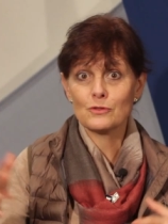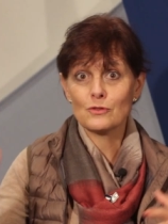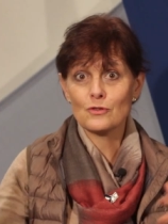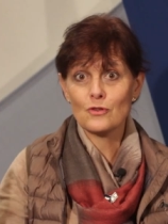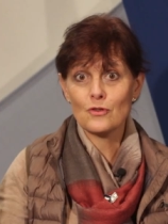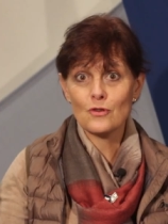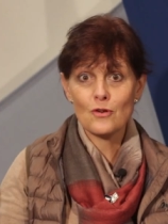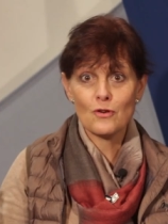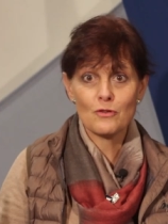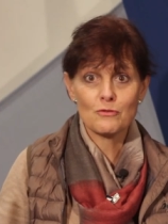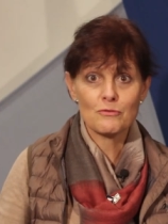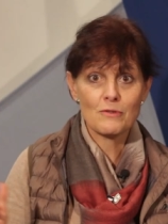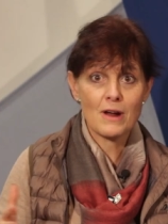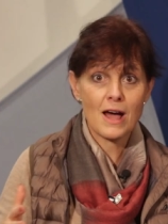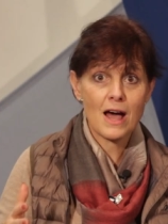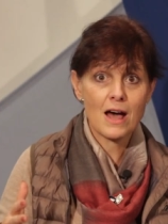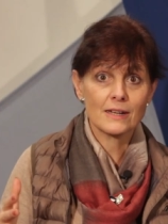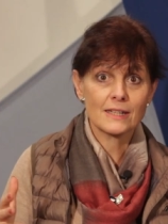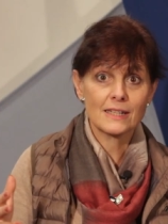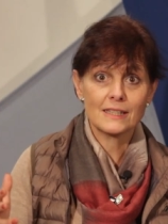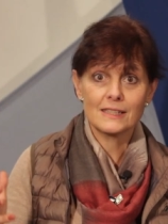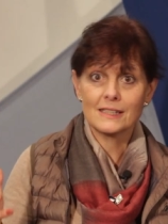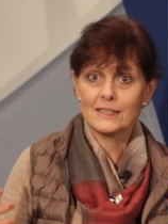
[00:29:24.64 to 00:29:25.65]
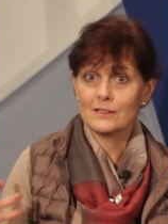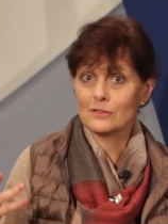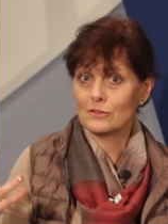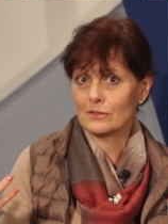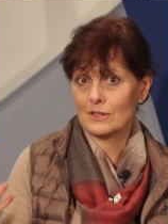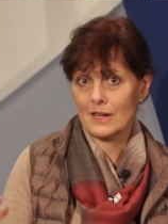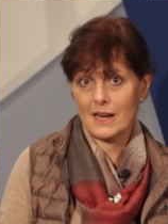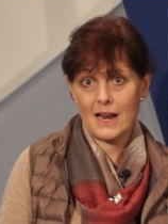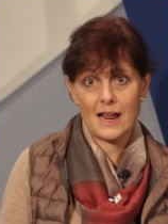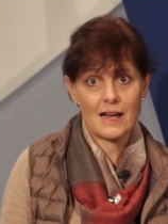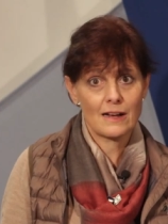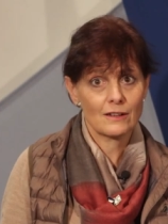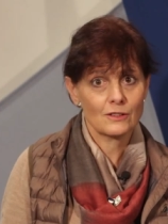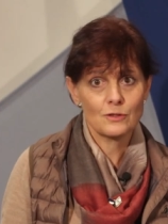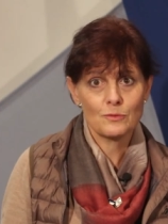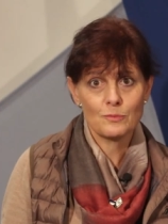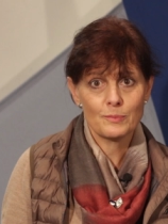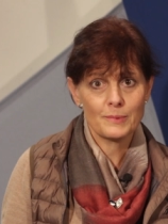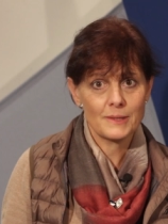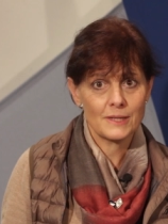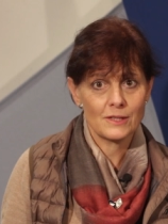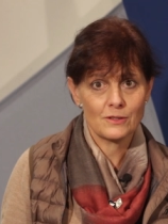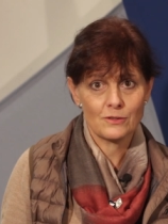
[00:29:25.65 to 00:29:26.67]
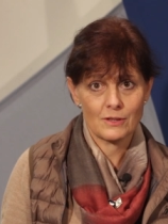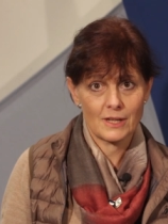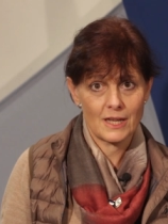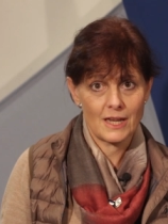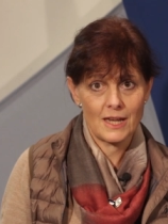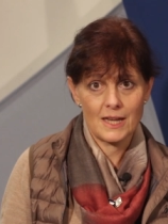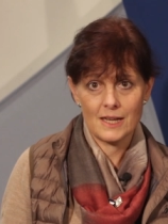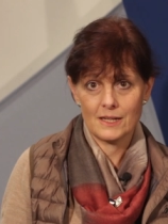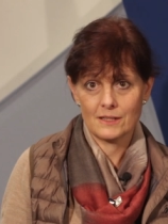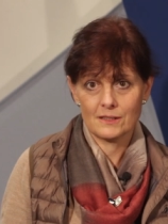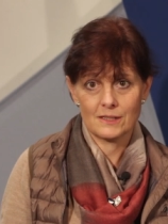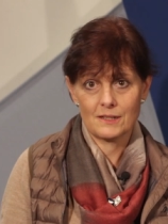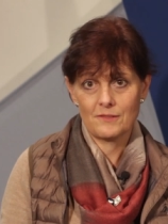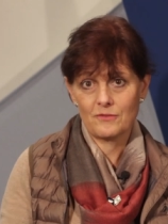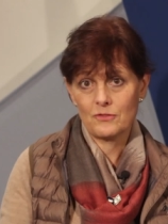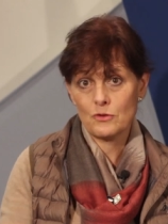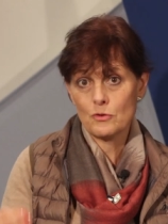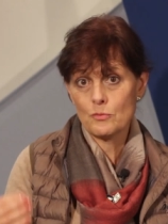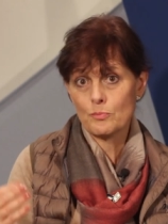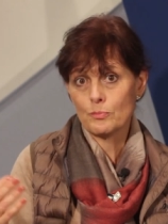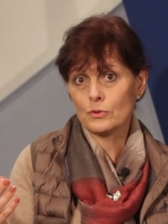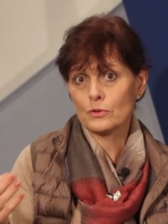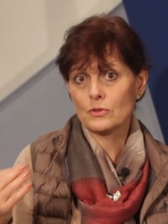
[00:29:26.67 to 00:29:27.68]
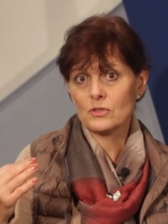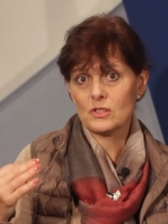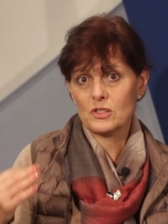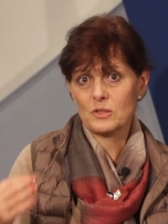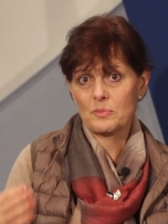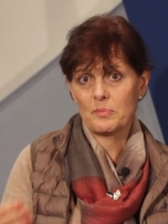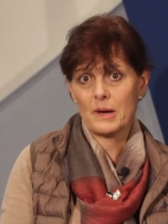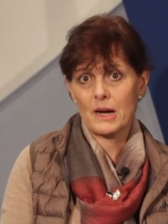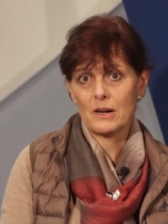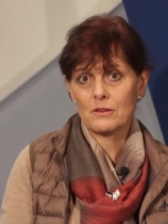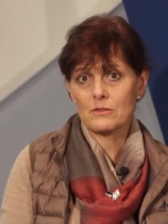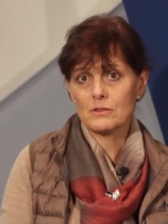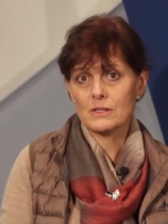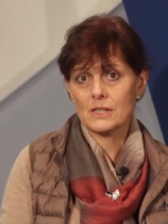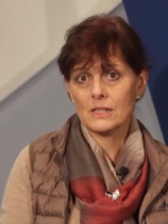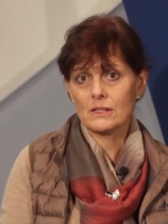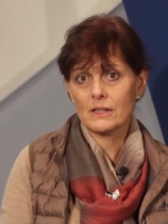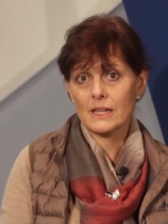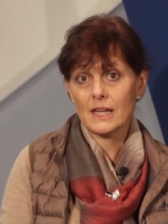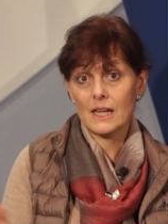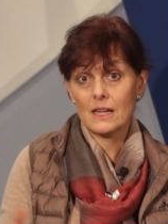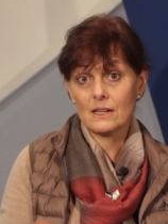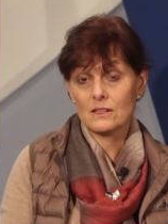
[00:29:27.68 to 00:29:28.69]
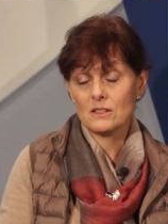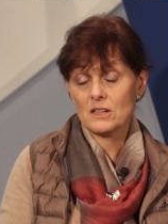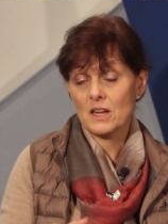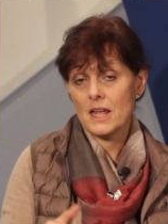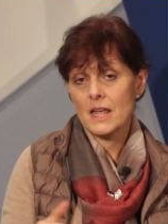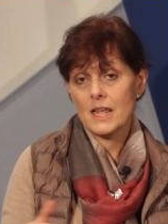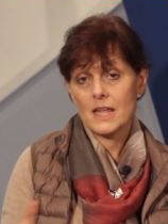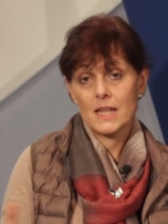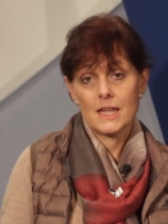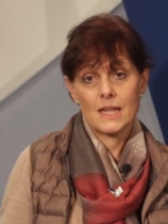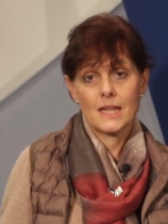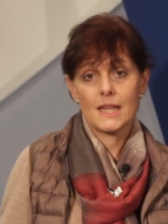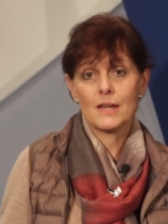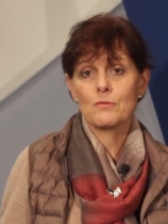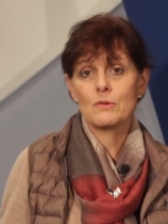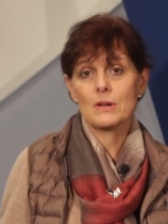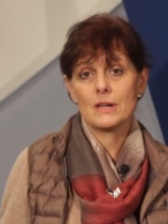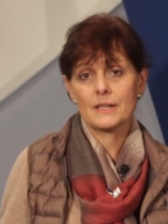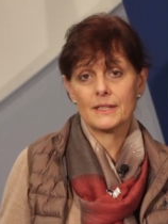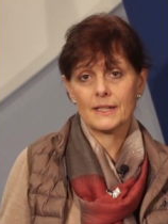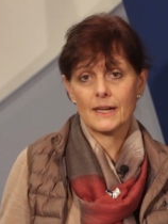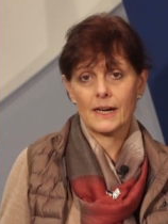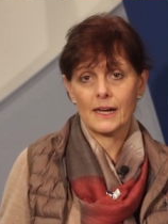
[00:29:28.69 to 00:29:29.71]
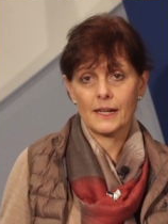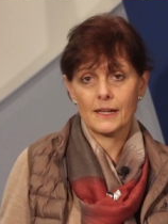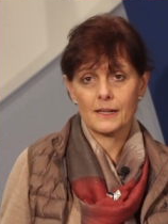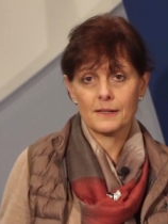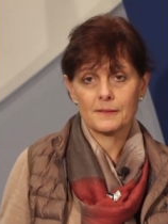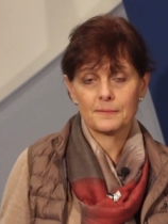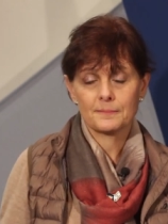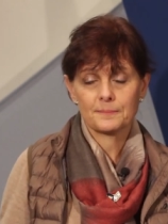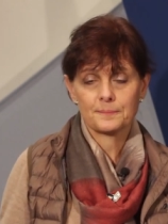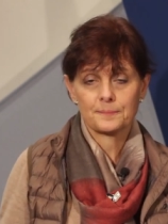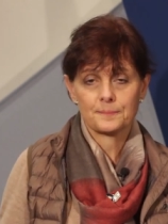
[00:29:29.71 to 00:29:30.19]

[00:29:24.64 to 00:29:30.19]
to go around, and he doesn't like to be in a cage. If you put a sparrow in a cage, he will die.